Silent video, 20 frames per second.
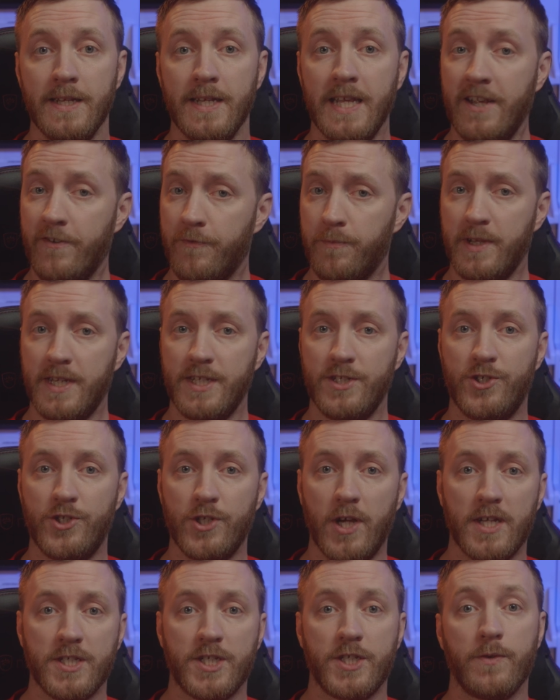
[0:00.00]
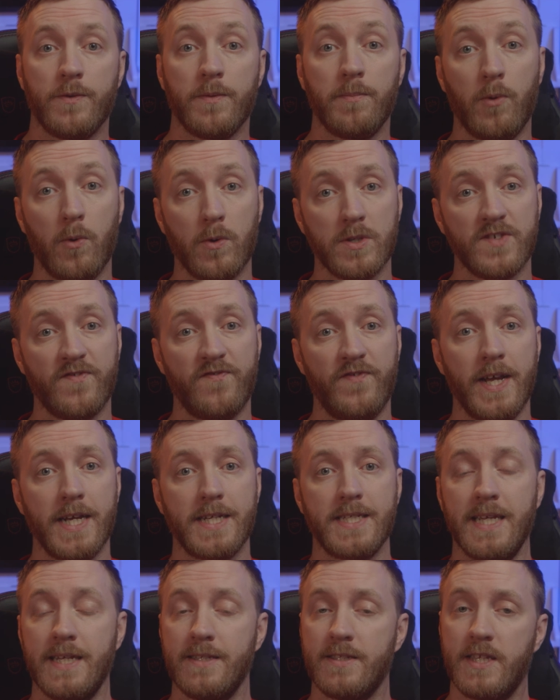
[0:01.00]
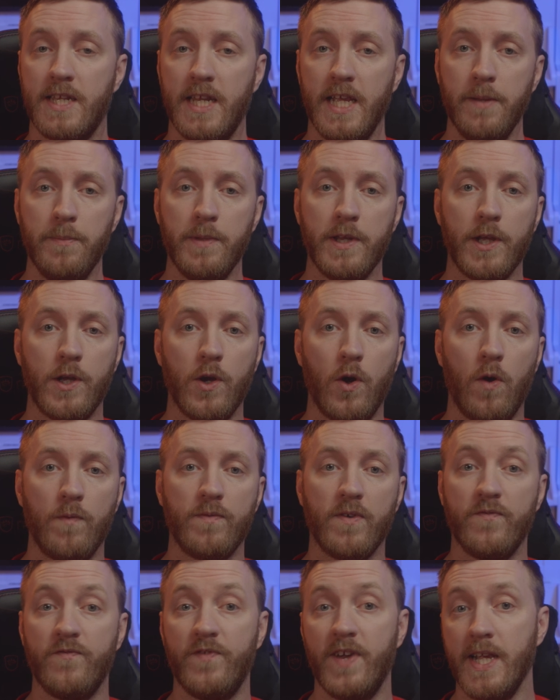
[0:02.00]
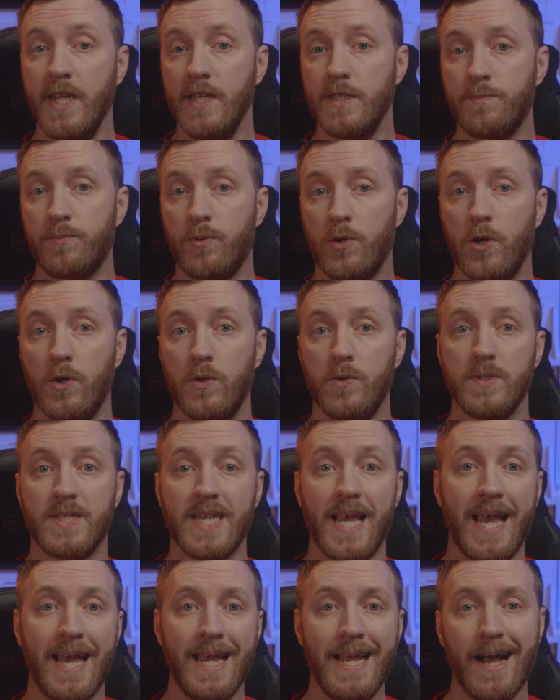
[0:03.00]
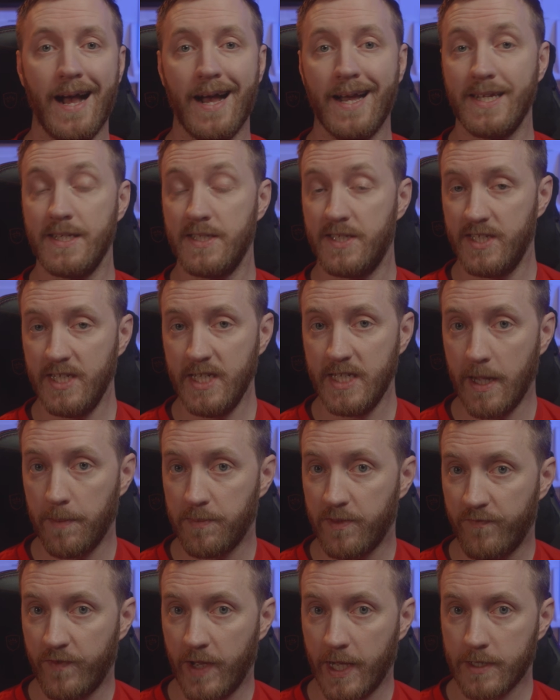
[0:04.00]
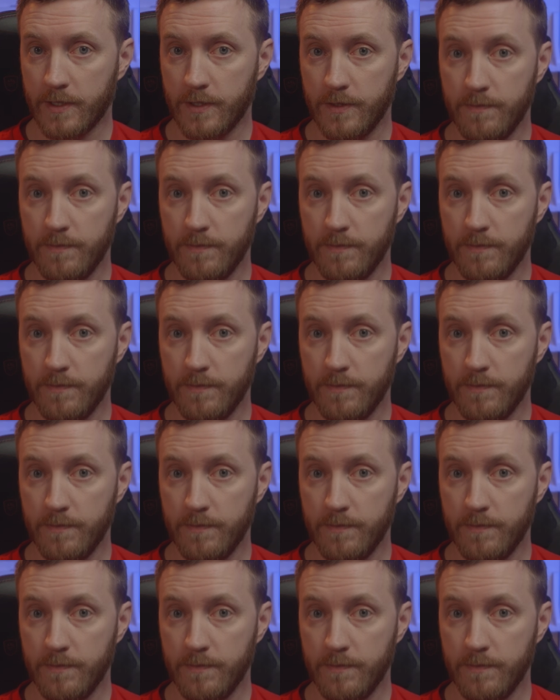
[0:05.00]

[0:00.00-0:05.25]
Hey everybody, Josh here with Boris Effect, and today I'm going to go over Vegas Pro's AI Z-Depth effect.